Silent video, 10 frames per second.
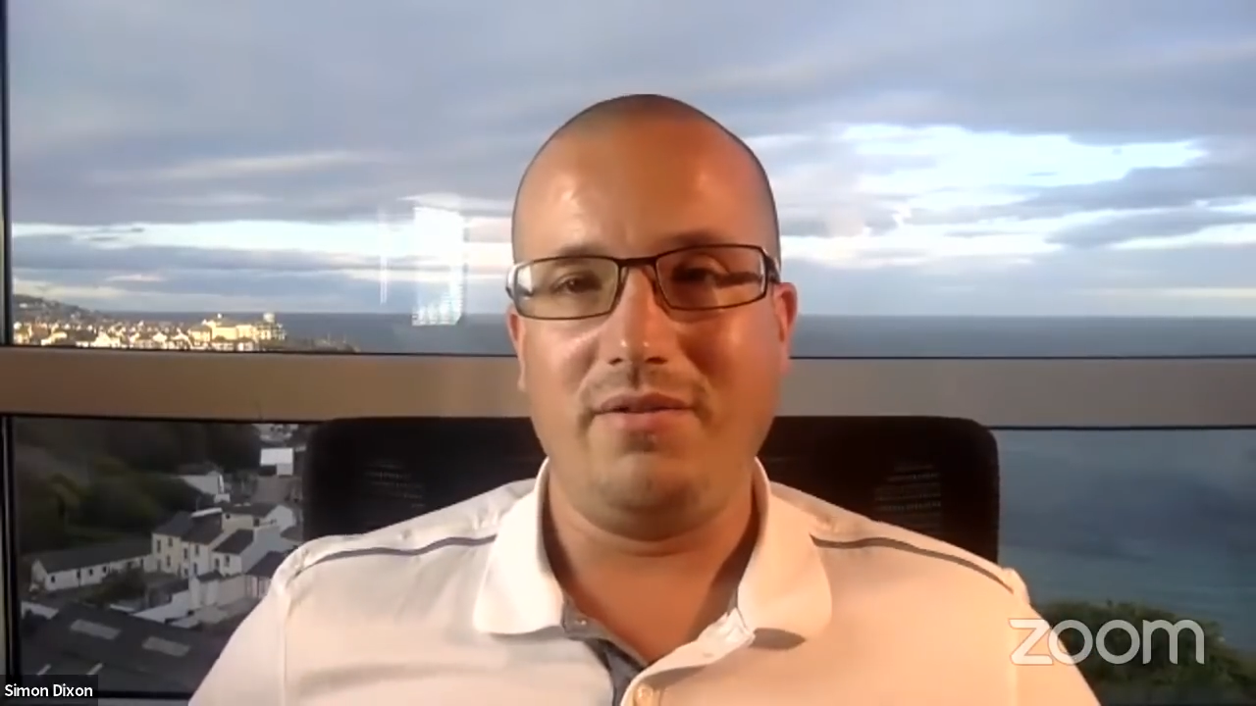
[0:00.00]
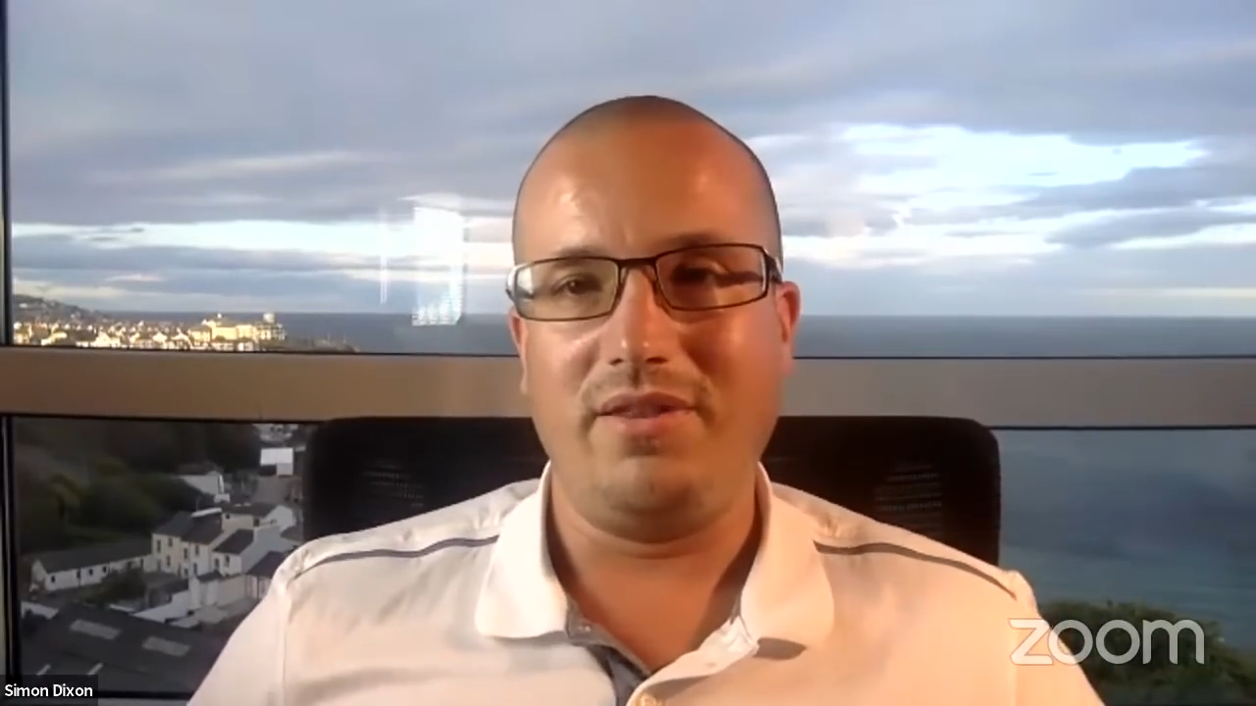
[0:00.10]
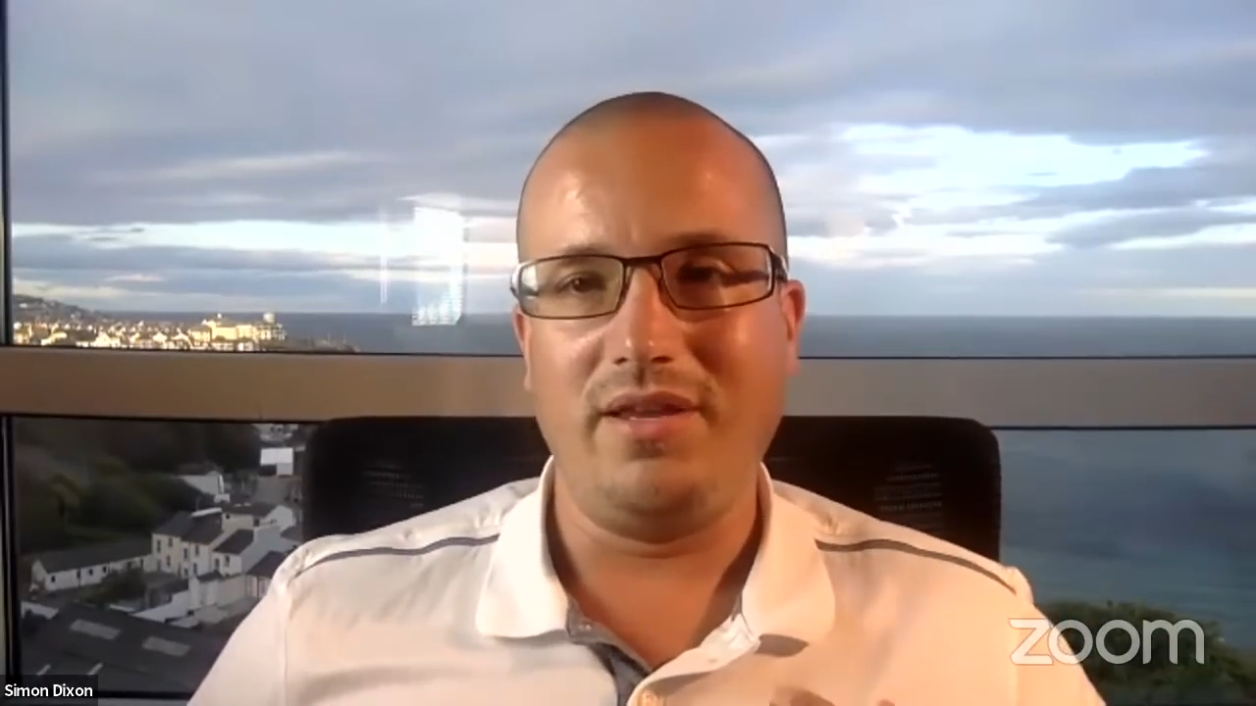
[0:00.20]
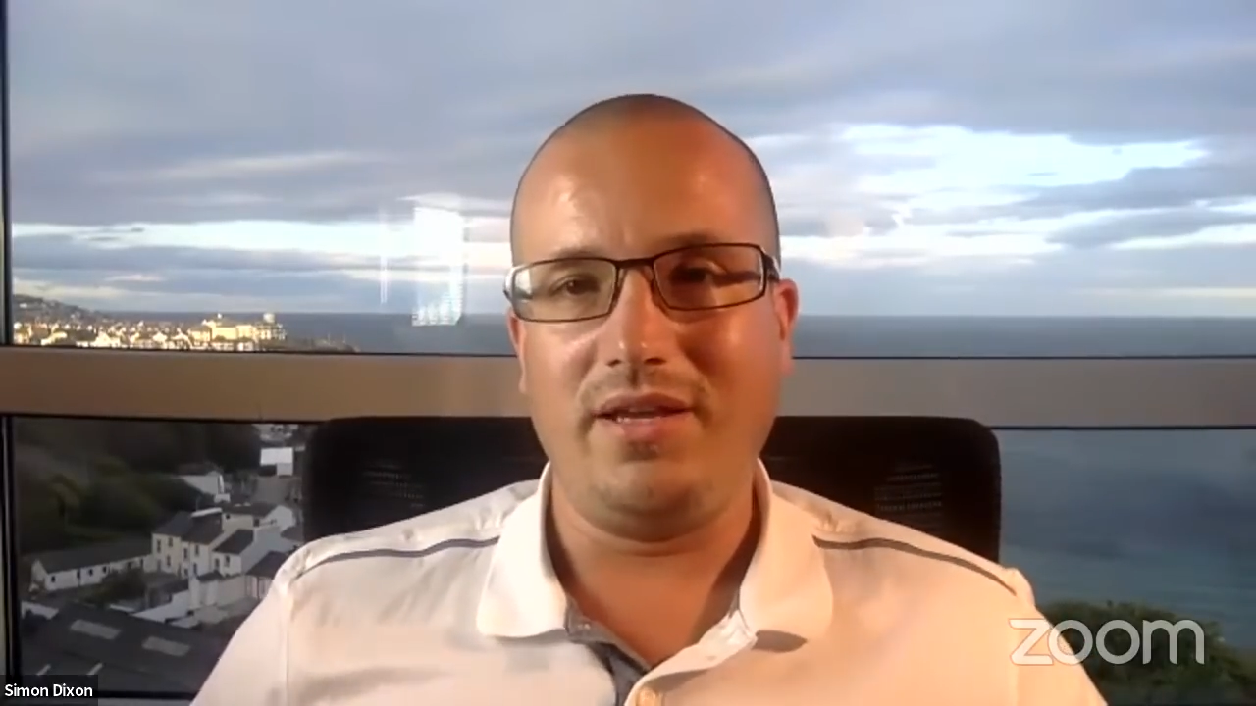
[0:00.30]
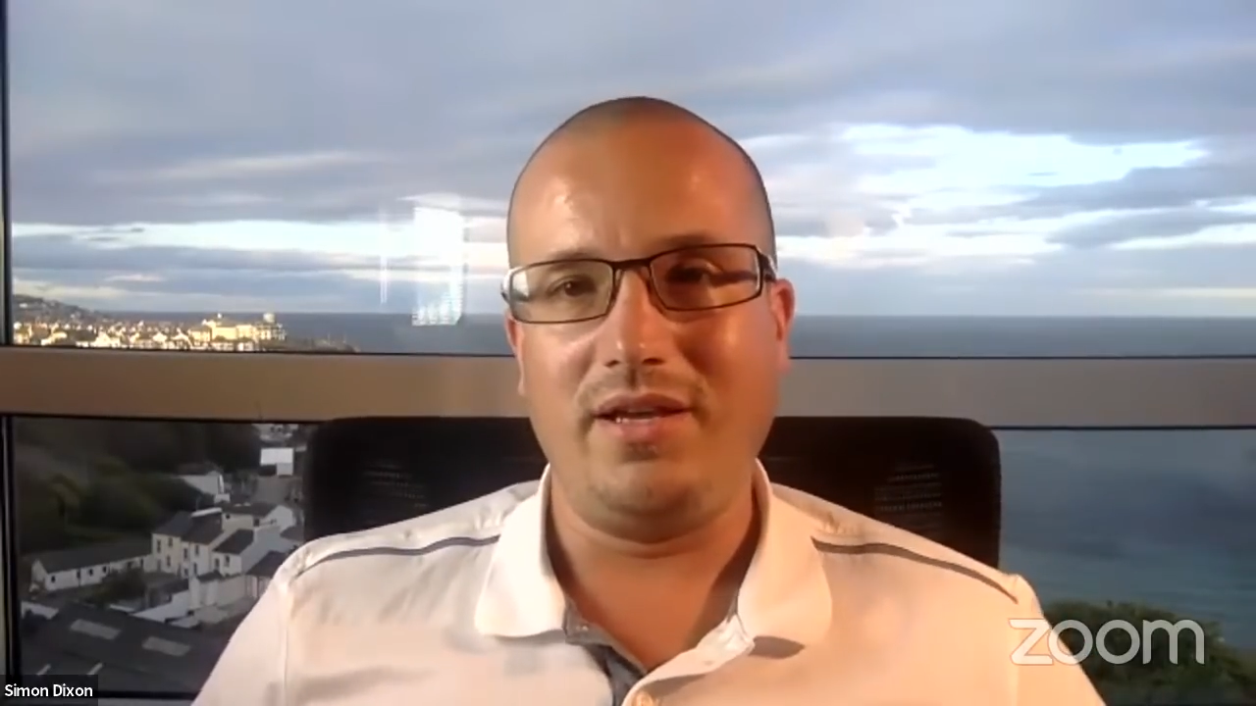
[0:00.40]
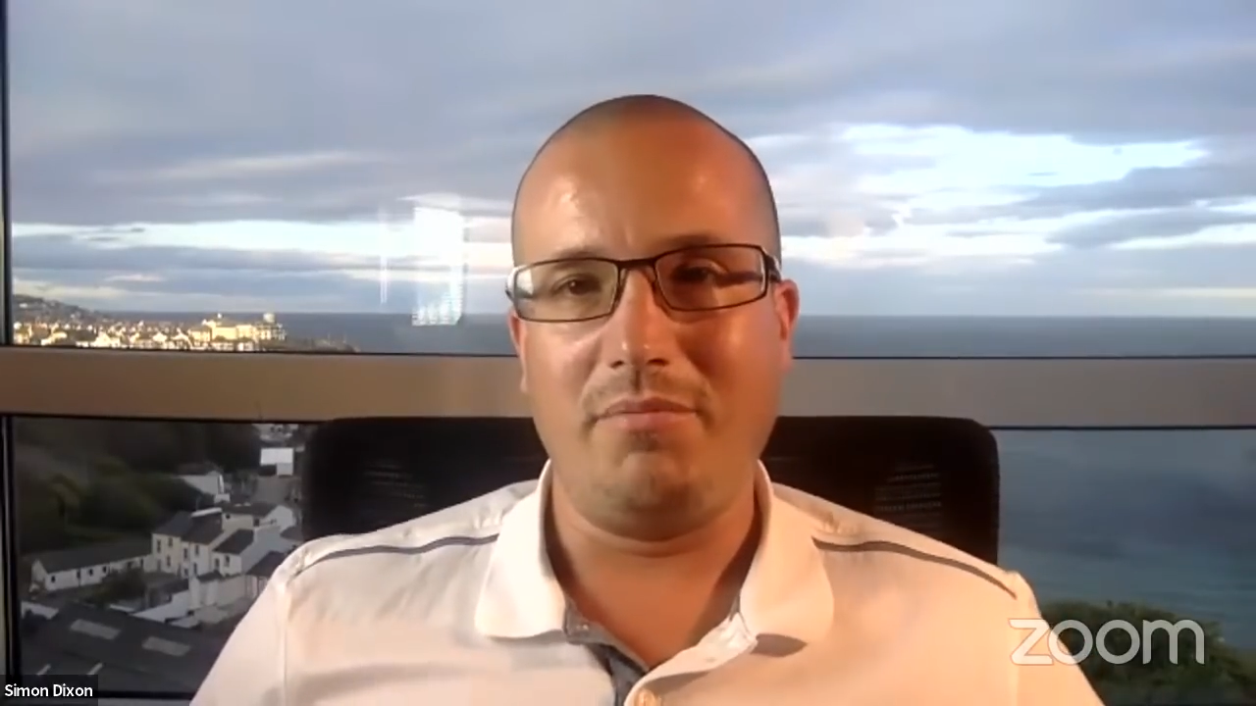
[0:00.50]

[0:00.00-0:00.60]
thinking